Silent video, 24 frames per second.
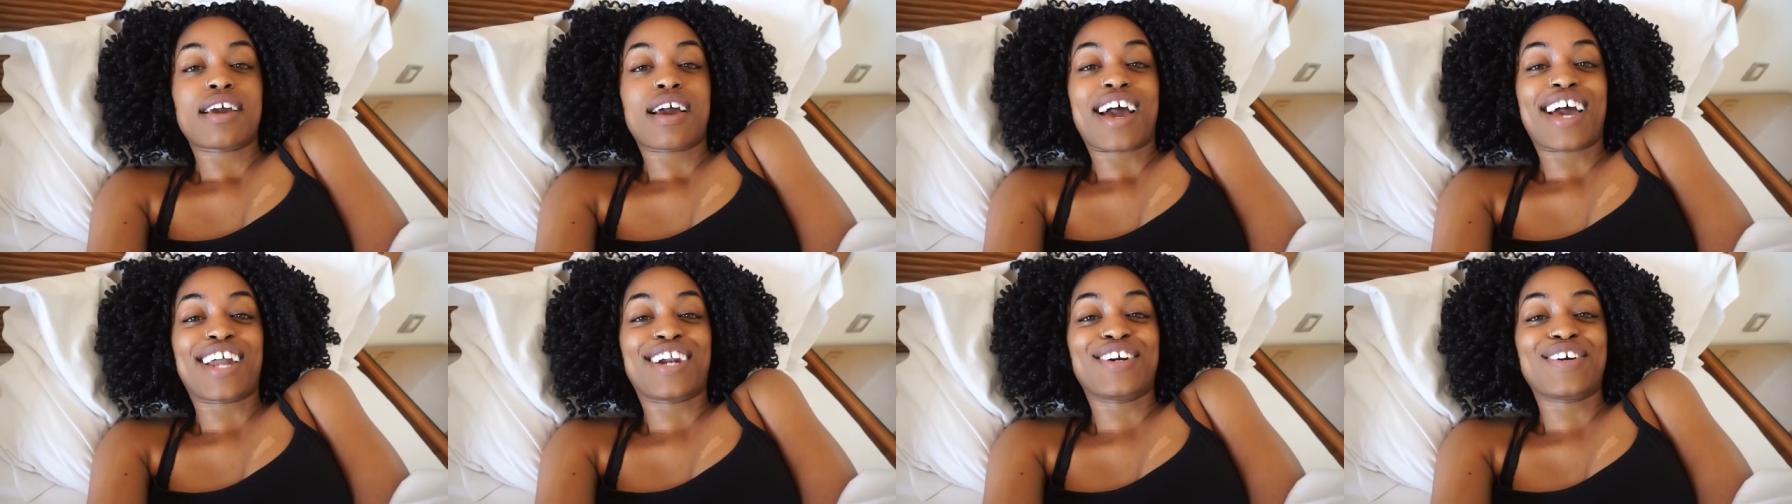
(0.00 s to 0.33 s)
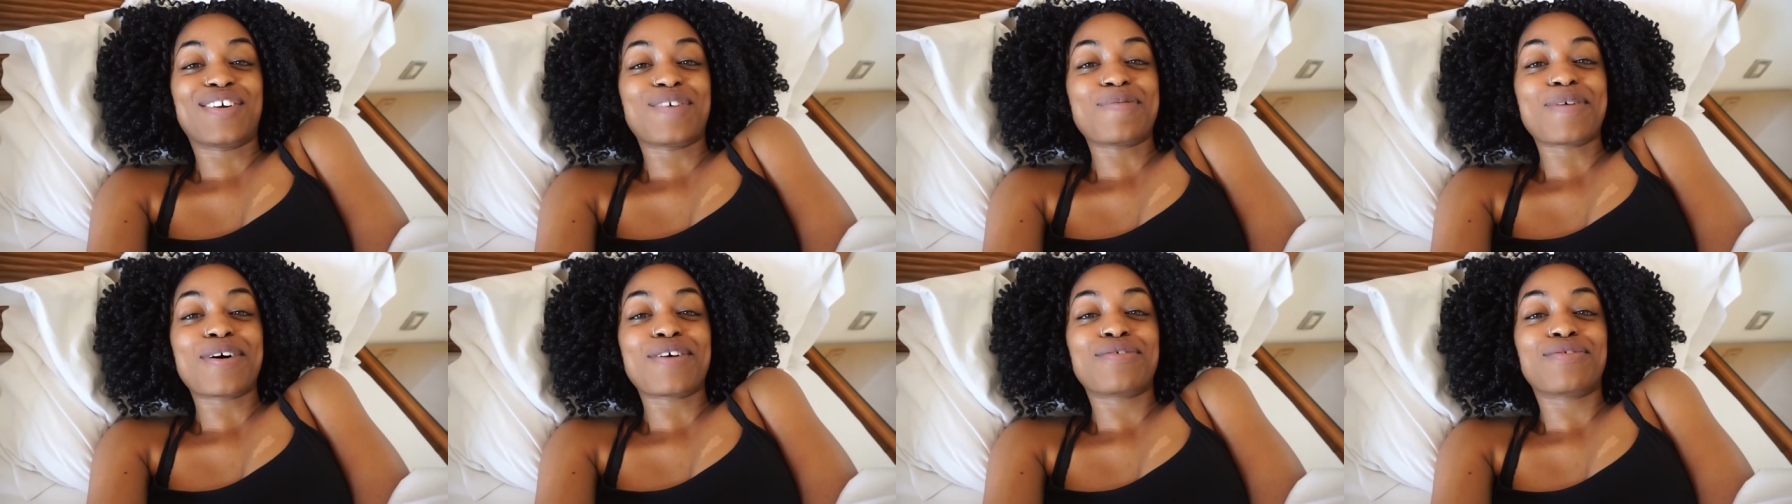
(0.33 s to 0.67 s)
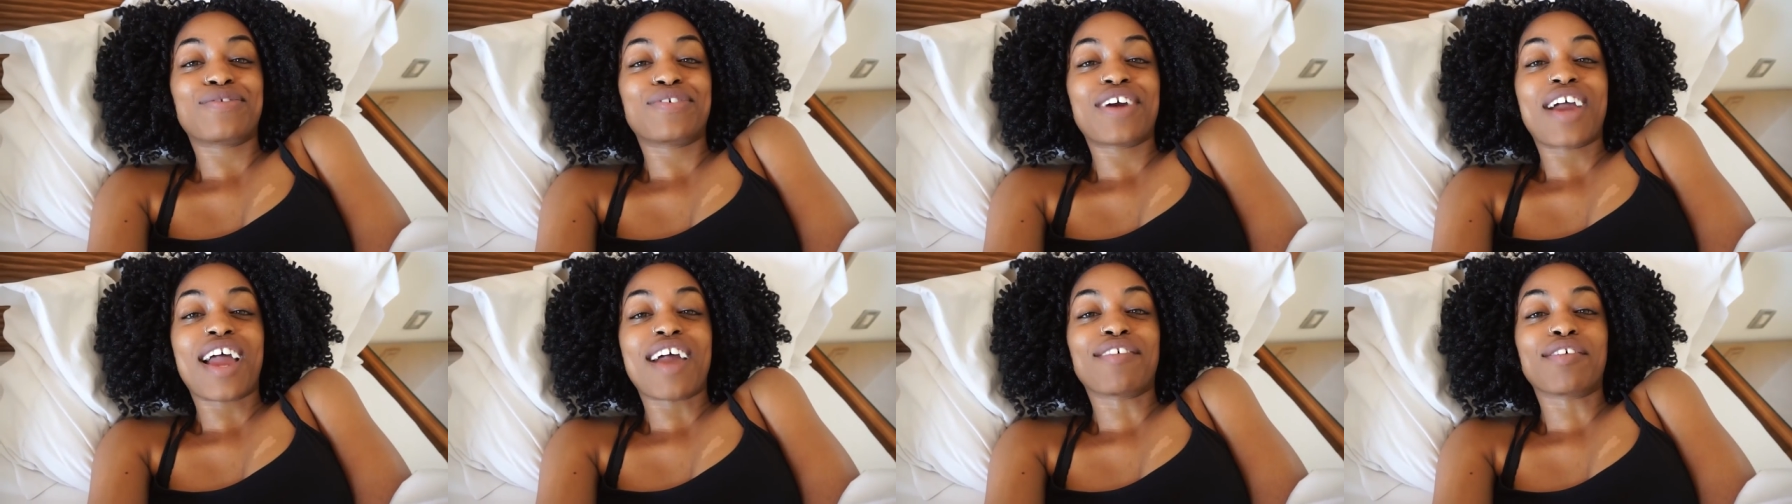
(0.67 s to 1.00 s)
I don't know about
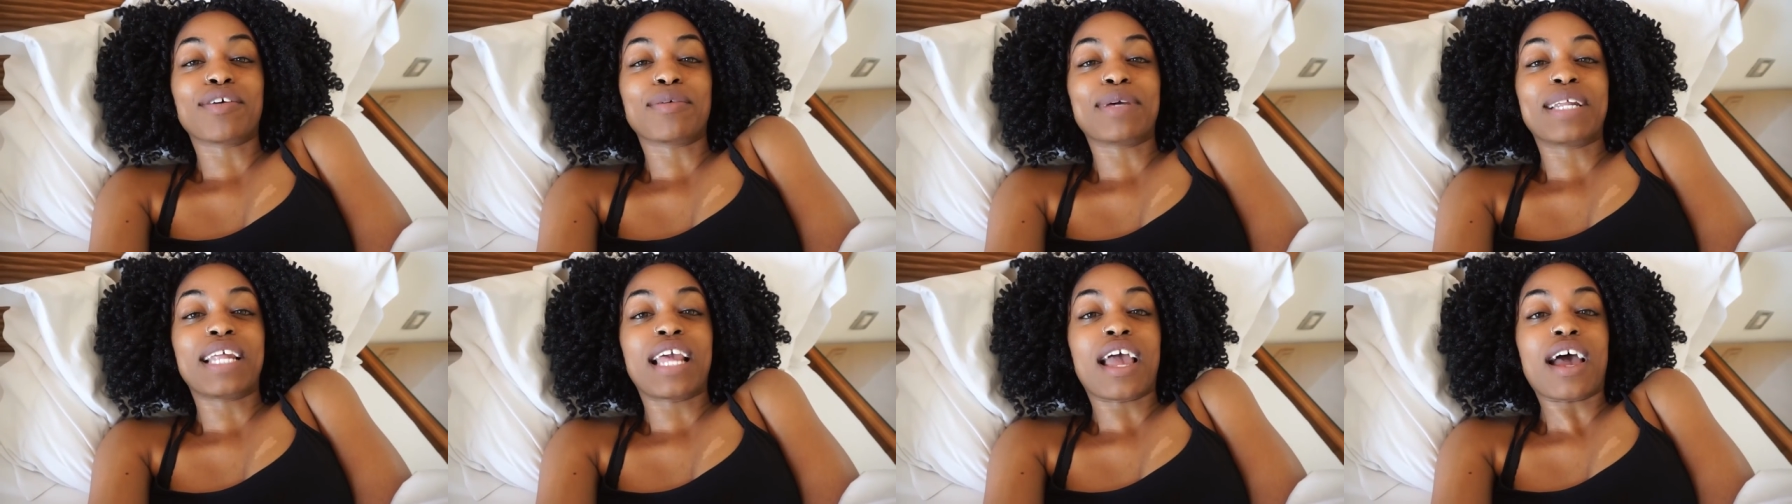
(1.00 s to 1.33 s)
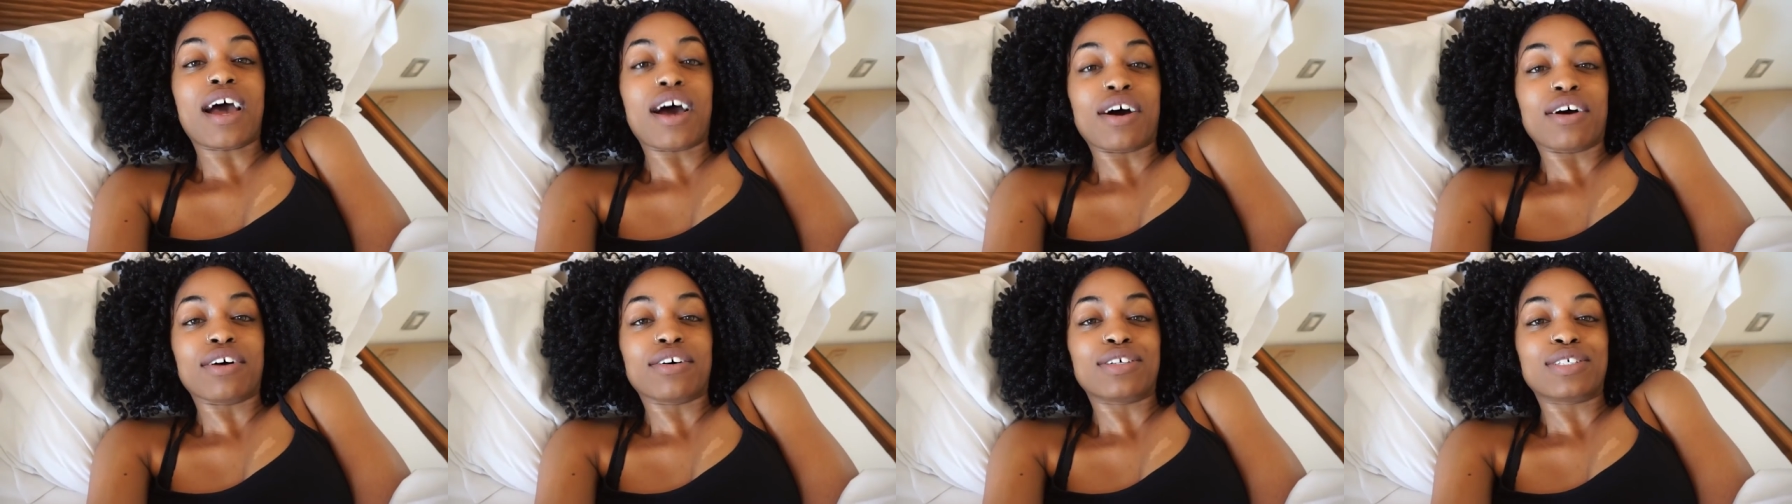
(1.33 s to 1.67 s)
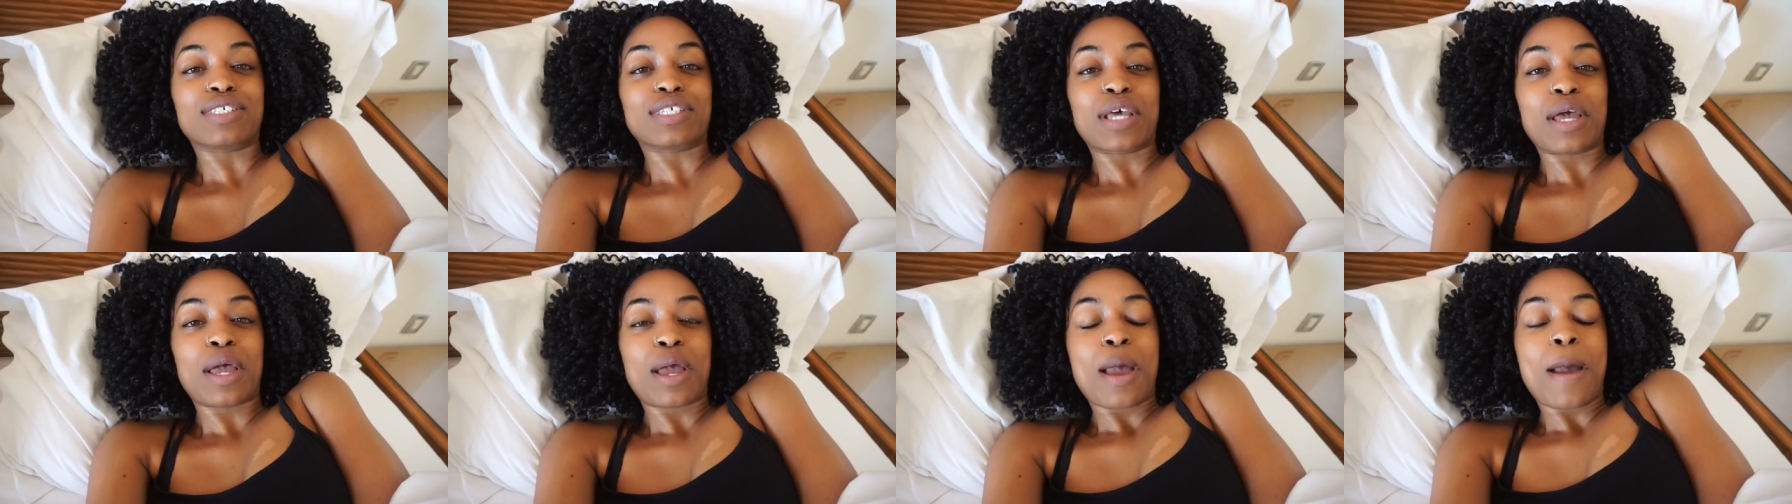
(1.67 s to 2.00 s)
for everybody else,